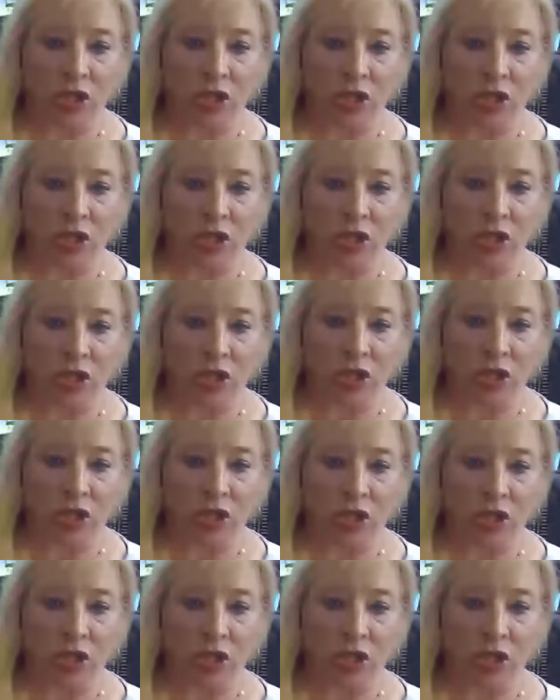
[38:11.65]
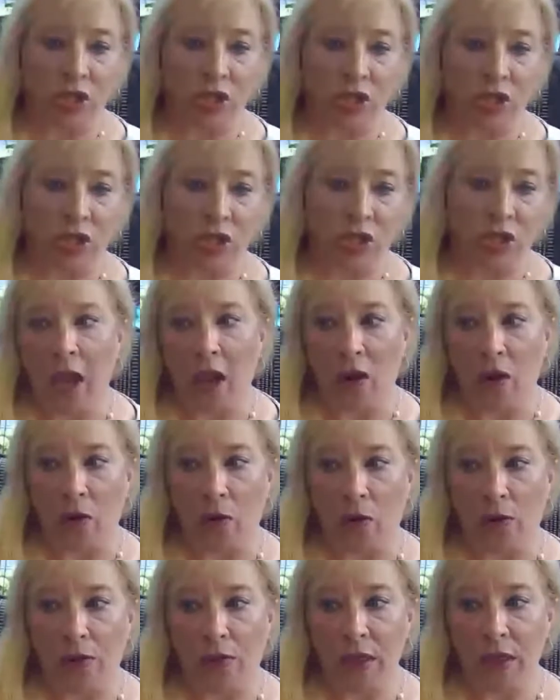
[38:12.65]
story and
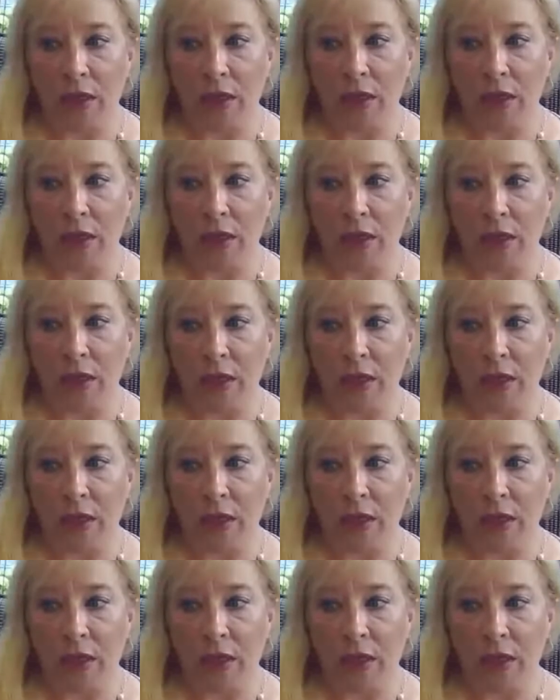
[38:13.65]
how things